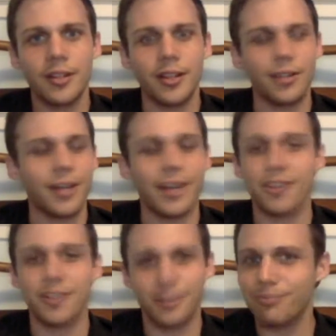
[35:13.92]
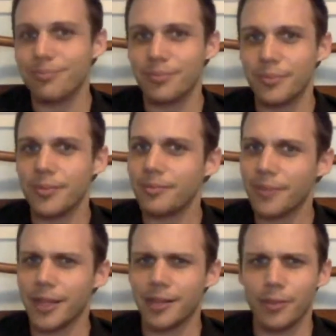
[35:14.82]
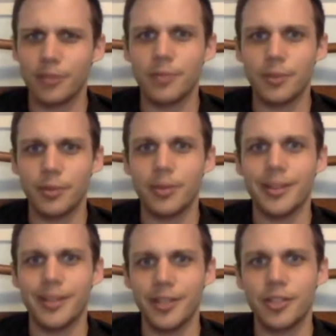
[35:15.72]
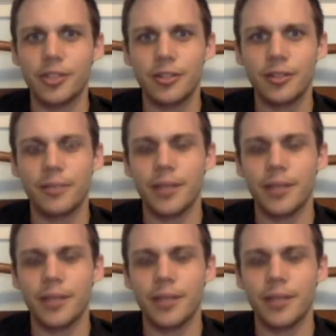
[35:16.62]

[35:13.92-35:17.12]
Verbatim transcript: I don't act like most people my age,